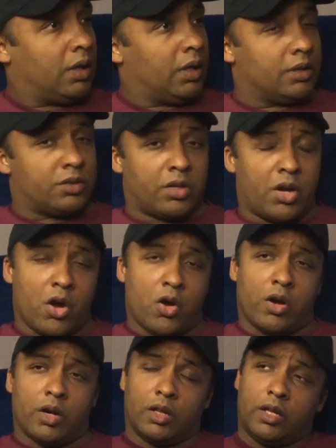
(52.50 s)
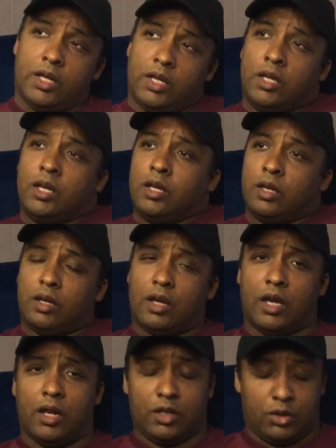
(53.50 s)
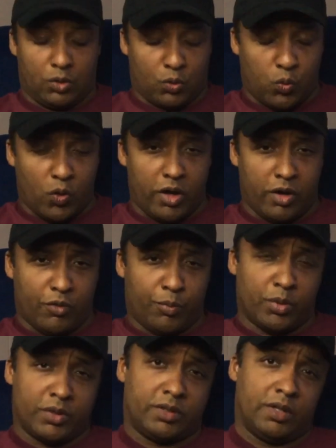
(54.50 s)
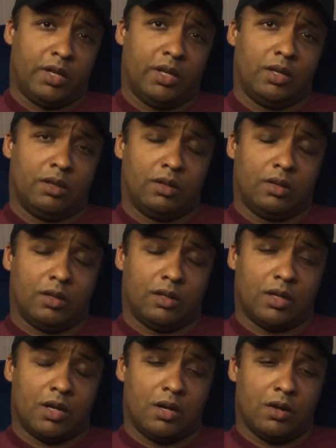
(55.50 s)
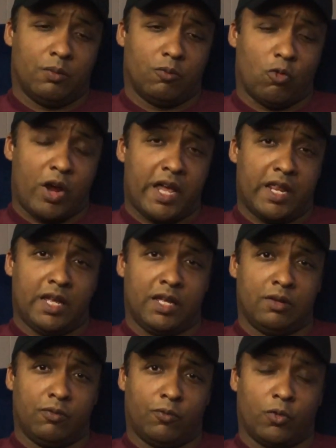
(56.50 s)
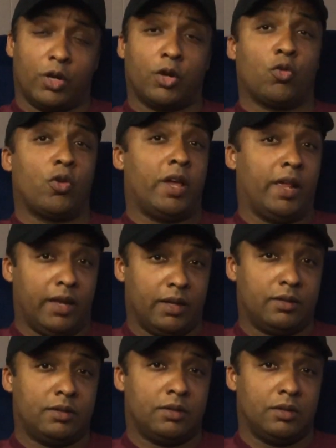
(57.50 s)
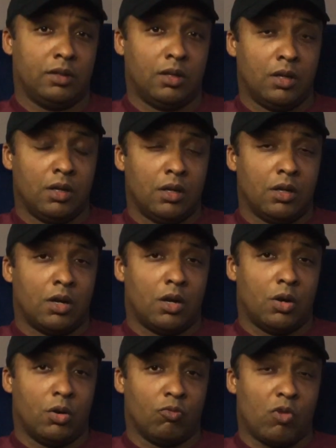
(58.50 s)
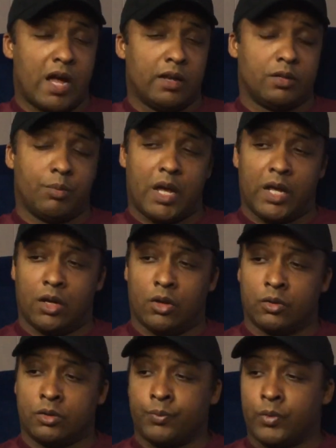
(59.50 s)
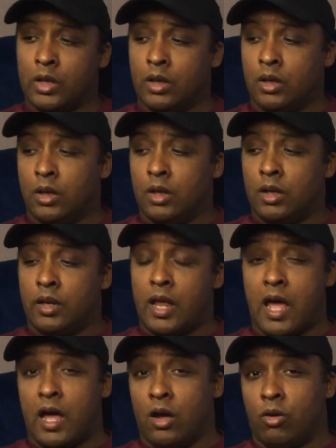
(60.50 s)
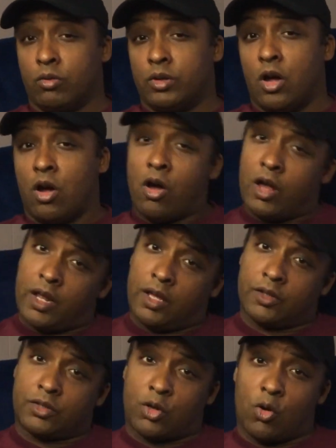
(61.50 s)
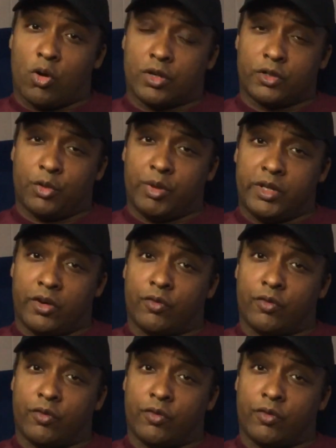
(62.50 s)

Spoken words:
It's currently at a 12% rating for the critics on Rotten Tomatoes. Now, the audience score is a little bit